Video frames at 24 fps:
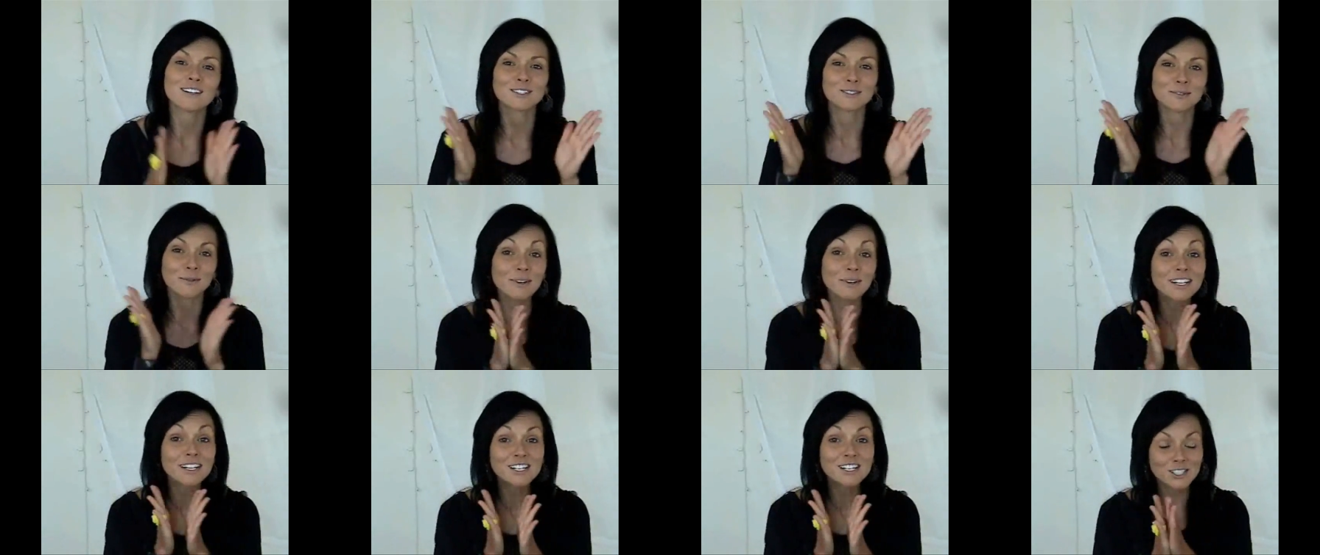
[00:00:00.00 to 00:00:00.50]
So
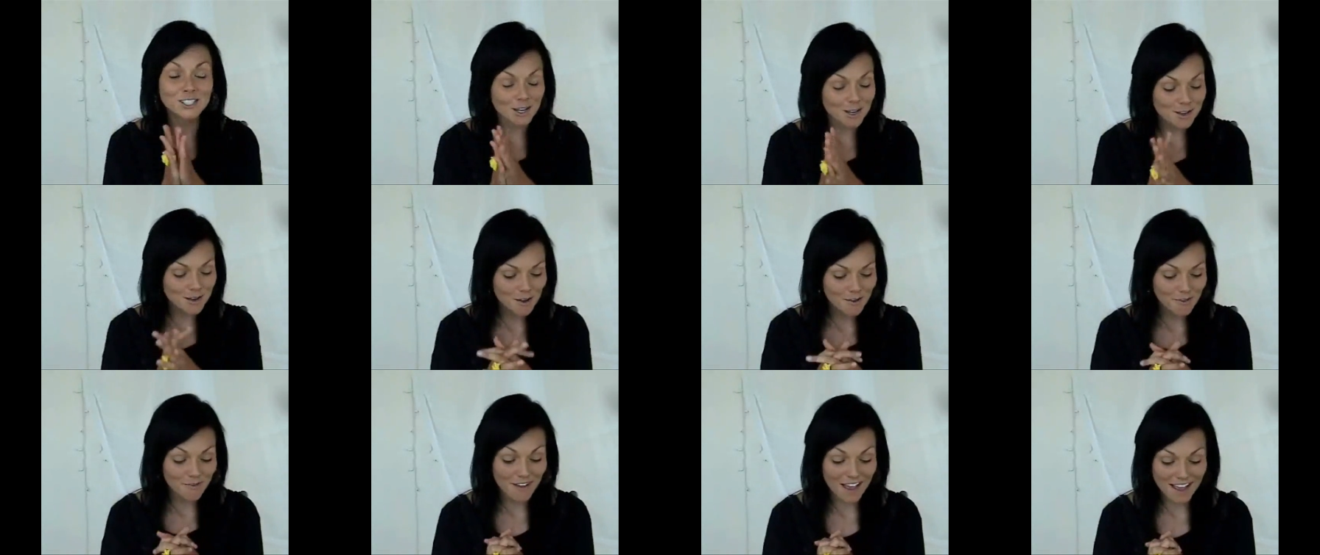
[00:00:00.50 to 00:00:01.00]
we're going to show
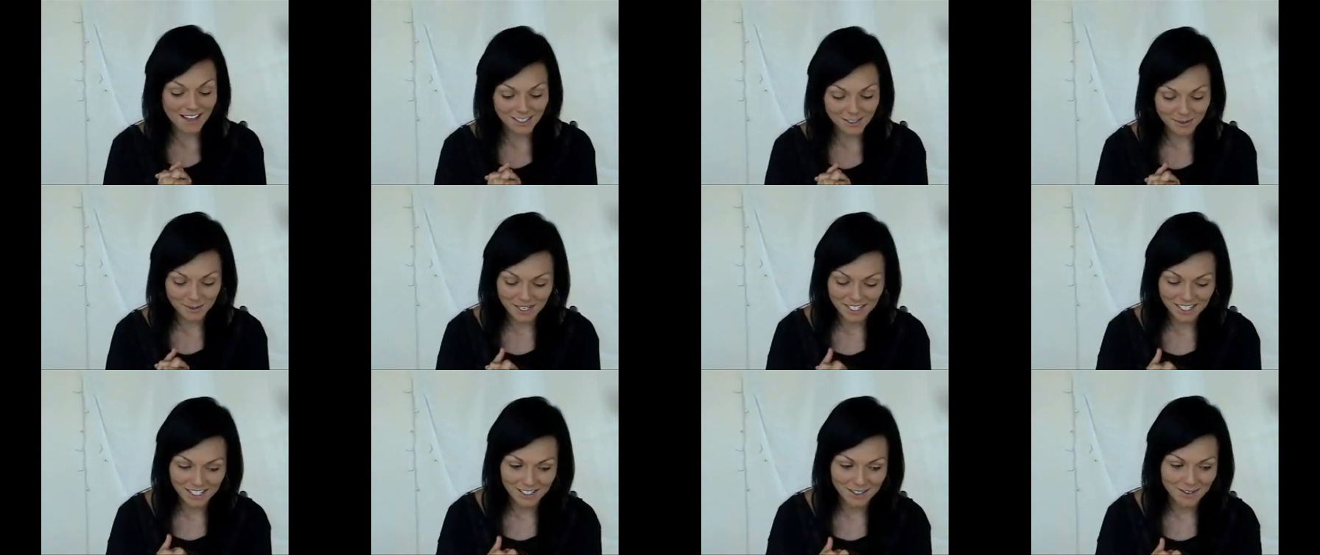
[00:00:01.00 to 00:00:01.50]
you a fast
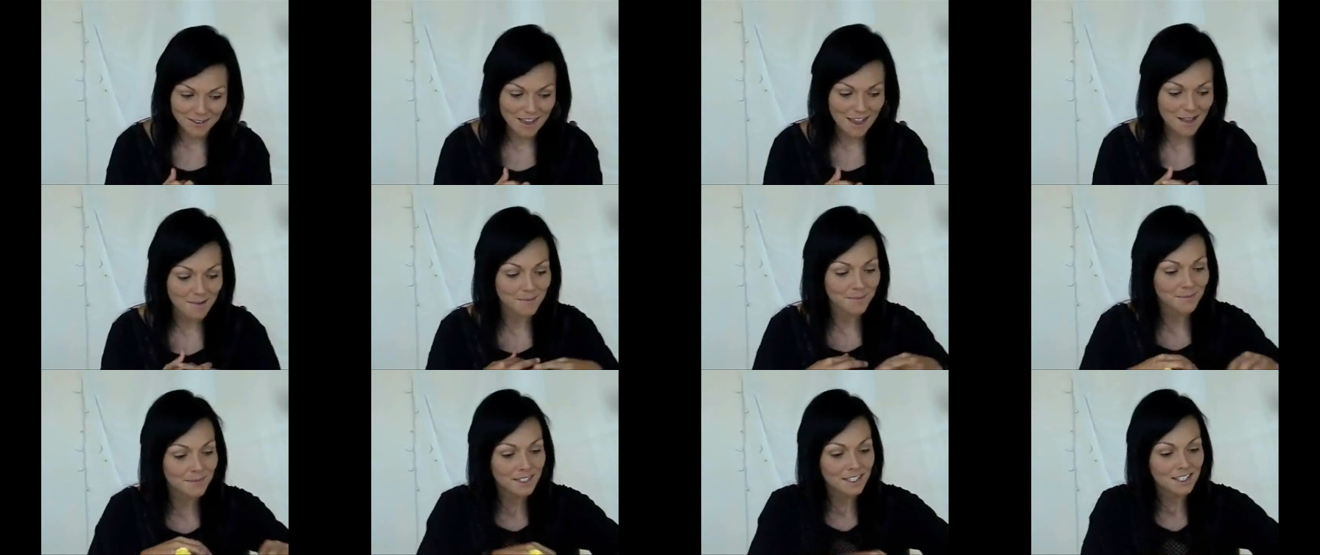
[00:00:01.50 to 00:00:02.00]
way to do
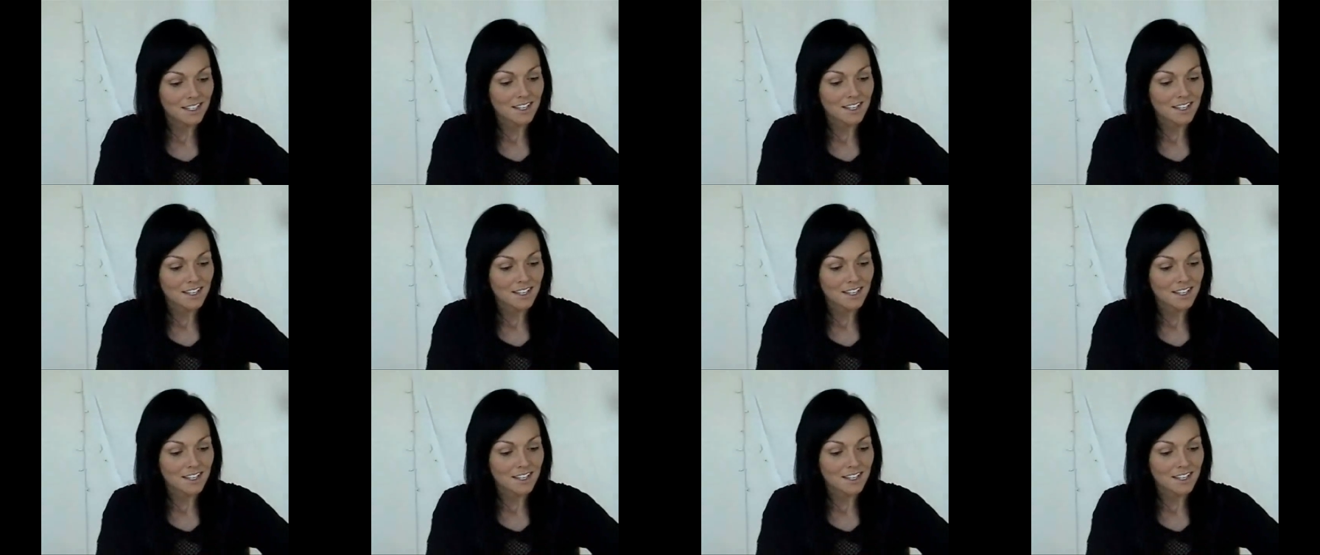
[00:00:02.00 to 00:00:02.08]
that.